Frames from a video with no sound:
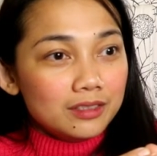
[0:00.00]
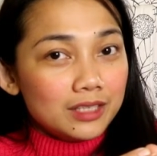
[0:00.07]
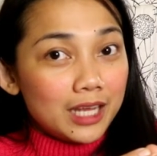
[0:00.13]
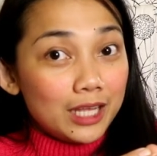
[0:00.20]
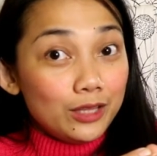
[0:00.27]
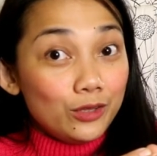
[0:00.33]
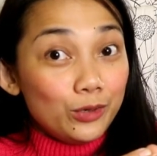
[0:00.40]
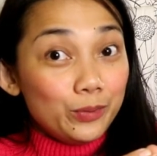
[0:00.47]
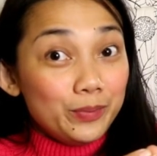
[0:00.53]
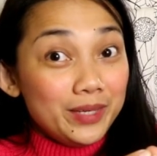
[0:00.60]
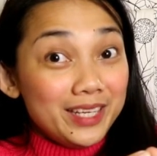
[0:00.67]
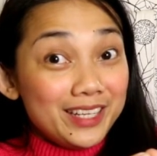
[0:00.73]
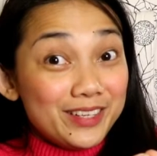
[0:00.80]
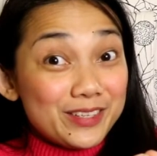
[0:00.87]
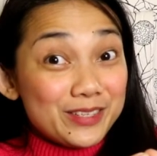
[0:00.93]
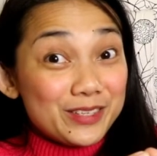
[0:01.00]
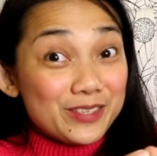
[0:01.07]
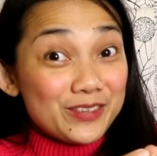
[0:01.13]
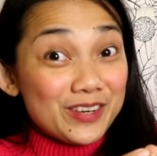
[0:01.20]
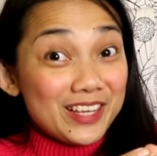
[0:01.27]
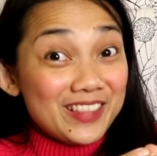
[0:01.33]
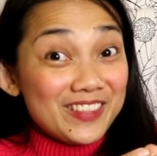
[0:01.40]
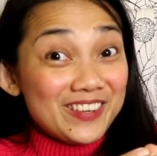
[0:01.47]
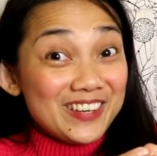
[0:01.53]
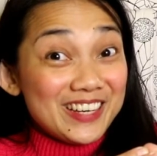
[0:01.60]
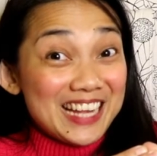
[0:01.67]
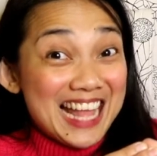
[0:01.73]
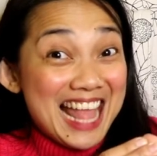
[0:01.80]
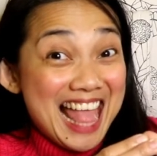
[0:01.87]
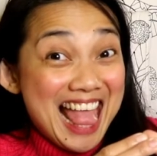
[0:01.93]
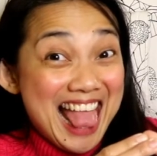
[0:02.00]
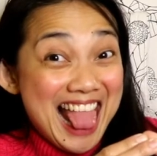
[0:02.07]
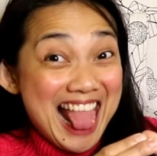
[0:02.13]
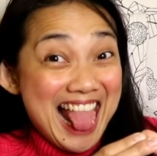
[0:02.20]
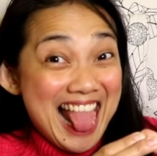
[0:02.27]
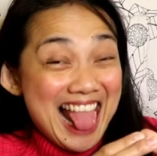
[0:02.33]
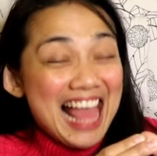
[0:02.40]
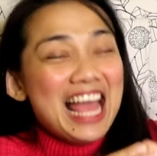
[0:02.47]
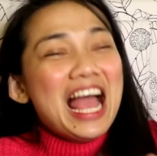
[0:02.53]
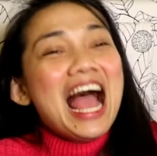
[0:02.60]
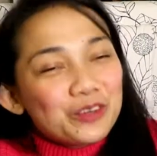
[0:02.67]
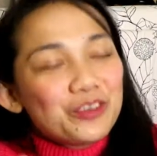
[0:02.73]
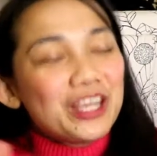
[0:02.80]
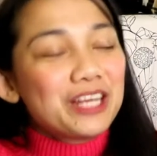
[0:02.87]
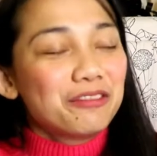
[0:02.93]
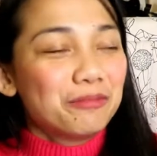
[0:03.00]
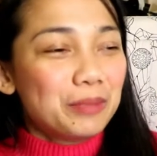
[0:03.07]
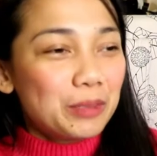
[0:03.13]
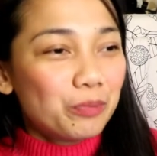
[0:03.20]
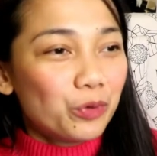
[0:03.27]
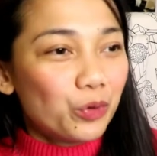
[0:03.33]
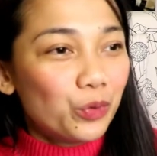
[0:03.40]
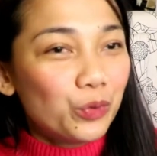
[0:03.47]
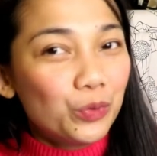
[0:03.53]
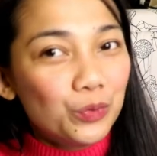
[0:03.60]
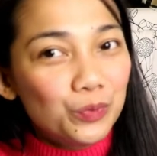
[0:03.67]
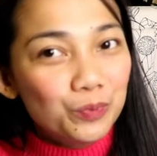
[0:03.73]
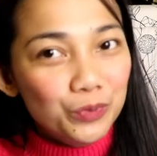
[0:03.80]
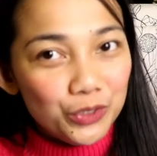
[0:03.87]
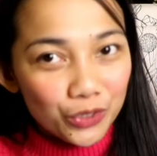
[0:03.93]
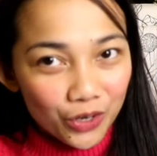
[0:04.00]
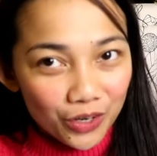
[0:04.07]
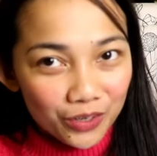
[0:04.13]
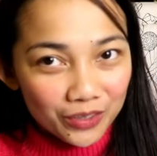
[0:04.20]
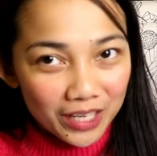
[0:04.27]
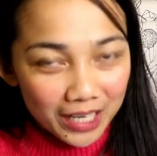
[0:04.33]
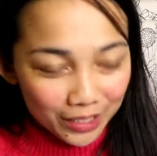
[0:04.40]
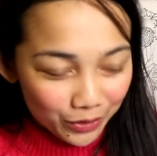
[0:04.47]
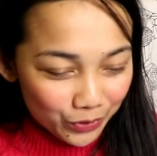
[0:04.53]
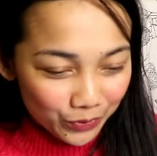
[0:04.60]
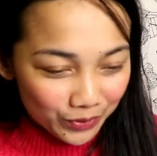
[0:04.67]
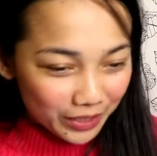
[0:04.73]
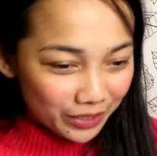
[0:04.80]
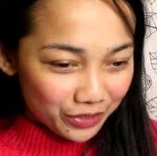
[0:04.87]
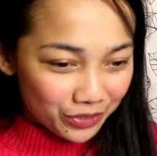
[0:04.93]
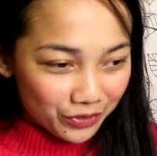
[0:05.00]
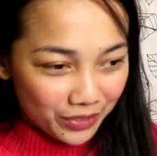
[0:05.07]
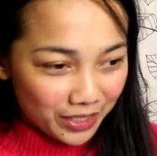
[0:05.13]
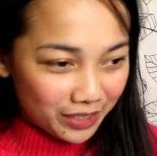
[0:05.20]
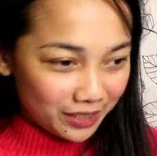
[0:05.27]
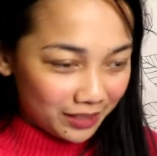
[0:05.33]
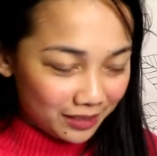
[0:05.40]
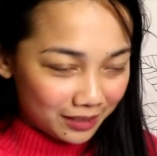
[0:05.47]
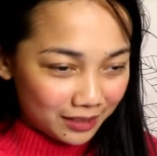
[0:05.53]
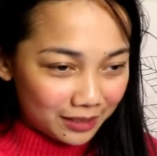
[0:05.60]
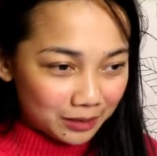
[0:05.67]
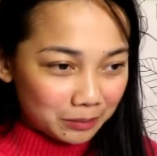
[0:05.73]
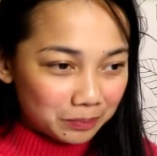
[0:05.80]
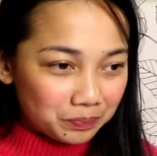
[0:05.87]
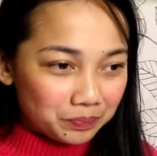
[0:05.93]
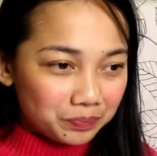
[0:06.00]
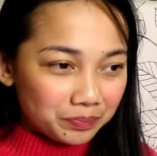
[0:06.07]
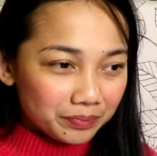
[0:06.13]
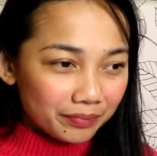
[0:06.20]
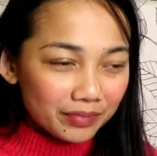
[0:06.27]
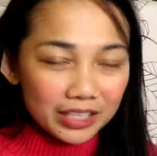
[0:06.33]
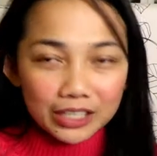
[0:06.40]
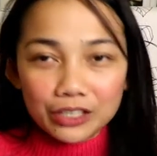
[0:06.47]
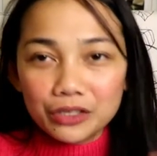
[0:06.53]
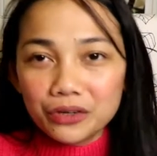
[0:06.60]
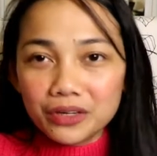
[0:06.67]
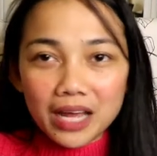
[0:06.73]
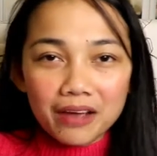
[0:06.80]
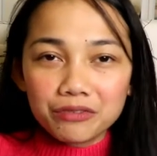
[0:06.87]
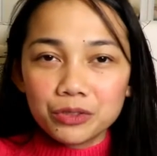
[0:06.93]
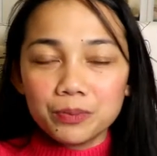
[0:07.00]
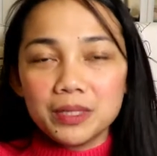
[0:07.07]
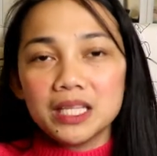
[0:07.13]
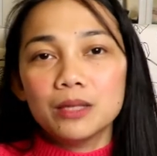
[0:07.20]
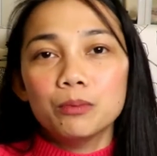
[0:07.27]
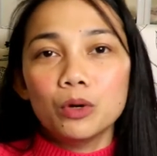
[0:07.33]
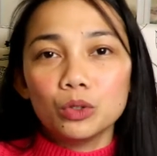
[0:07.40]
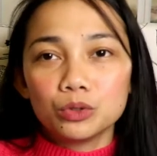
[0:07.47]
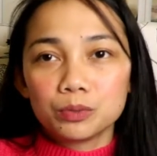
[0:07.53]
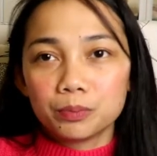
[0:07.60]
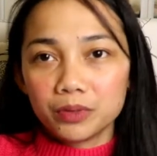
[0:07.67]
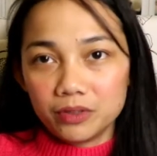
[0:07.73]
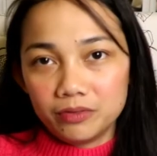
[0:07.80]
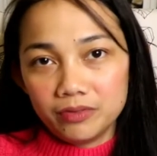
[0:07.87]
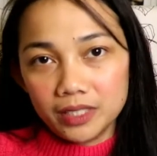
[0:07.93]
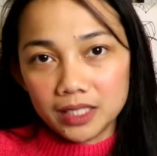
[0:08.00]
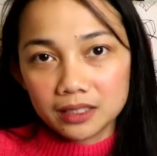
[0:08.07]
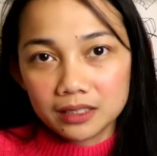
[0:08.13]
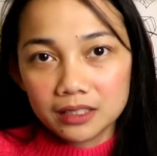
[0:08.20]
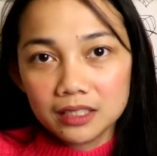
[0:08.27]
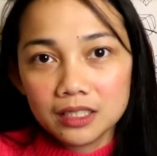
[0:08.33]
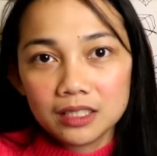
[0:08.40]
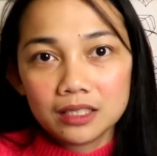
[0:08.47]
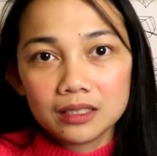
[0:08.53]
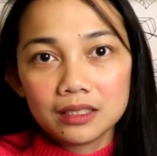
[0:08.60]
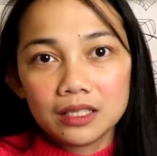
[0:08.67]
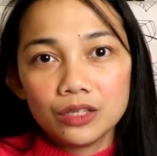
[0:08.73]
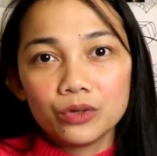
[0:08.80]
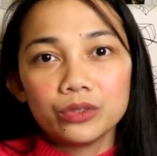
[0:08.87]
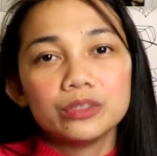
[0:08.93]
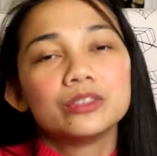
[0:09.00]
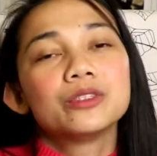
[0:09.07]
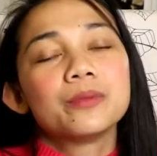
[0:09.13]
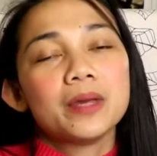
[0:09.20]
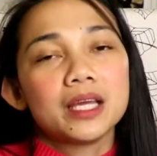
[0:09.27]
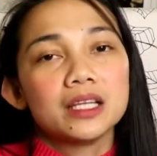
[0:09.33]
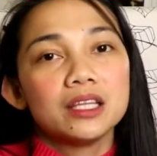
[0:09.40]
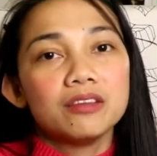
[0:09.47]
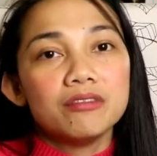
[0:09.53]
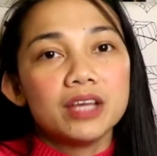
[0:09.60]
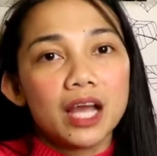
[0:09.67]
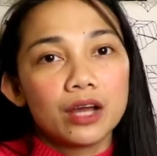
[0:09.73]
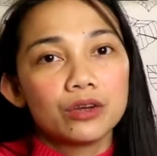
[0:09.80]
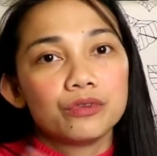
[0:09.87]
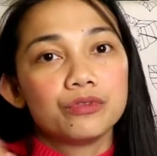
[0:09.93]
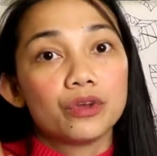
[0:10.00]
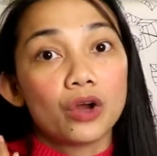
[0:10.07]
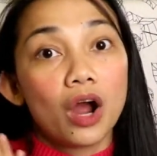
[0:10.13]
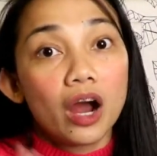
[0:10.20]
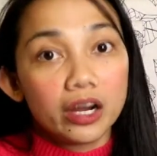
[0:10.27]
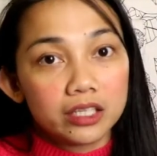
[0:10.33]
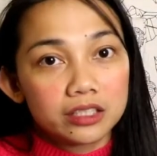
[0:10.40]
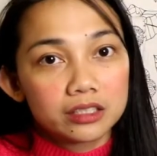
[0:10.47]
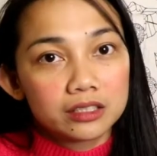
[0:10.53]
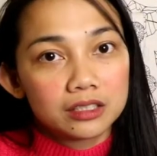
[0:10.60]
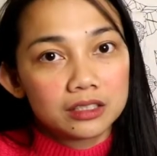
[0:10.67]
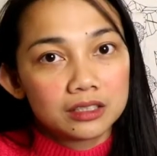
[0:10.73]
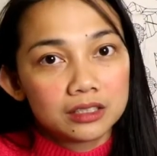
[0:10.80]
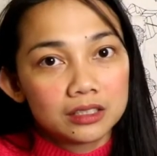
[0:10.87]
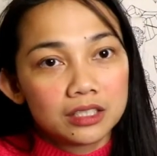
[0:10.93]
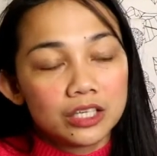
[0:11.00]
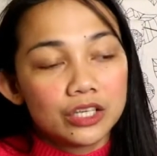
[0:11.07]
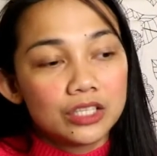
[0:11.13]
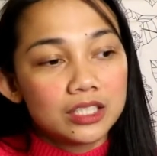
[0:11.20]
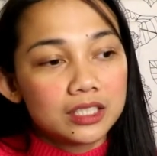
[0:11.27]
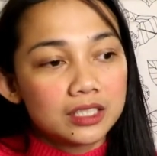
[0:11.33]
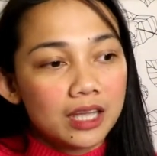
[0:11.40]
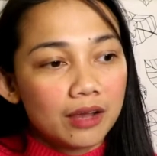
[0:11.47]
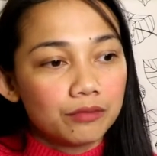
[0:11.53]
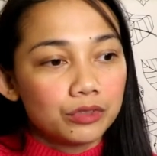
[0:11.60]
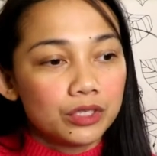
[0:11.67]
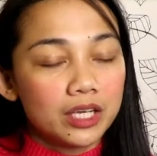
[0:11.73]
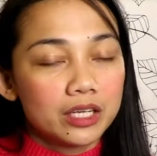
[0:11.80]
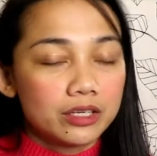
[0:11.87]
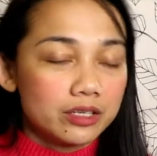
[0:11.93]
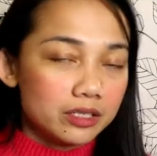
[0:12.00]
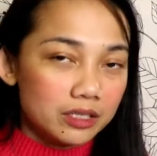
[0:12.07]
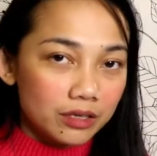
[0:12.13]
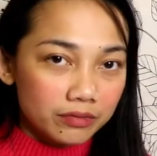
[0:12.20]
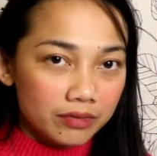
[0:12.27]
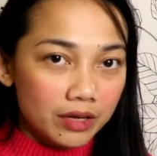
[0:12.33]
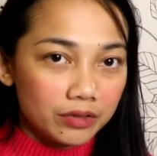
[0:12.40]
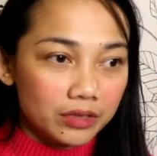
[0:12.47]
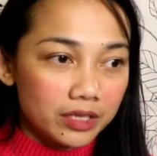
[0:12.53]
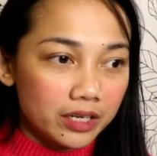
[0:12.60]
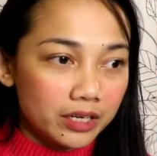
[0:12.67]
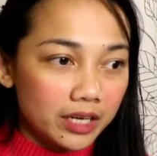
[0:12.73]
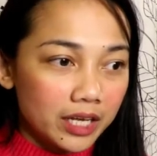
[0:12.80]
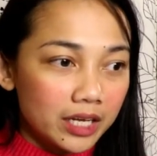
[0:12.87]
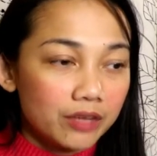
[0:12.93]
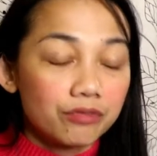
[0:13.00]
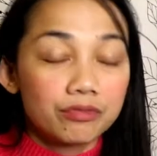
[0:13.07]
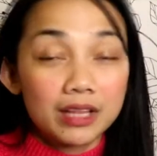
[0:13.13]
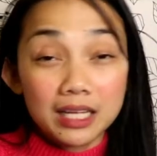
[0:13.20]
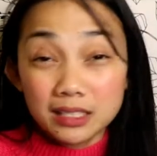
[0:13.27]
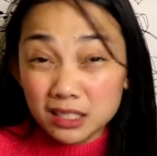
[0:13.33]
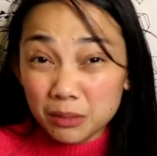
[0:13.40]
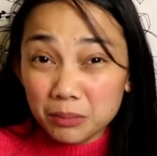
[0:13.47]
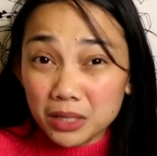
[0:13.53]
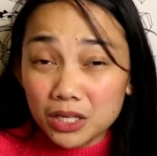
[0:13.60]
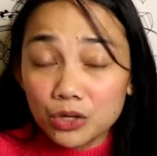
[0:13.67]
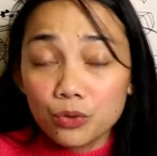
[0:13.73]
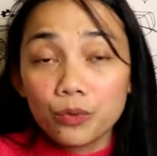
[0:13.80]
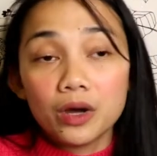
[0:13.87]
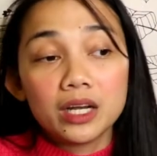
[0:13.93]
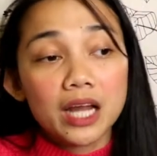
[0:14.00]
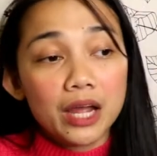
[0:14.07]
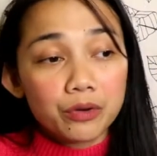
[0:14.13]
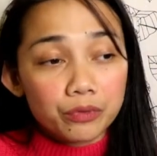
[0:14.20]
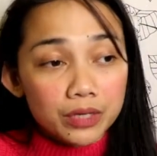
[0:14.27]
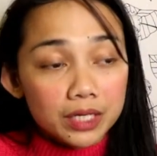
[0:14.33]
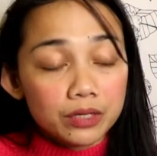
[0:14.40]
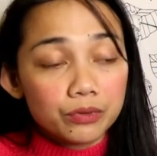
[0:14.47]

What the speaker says: Adobe Illustrator. Creative people who draw and do illustrations. You don't have to be the most perfect in order to make a living out of your art. You just have to get yourself out there, and if that's something you want, I really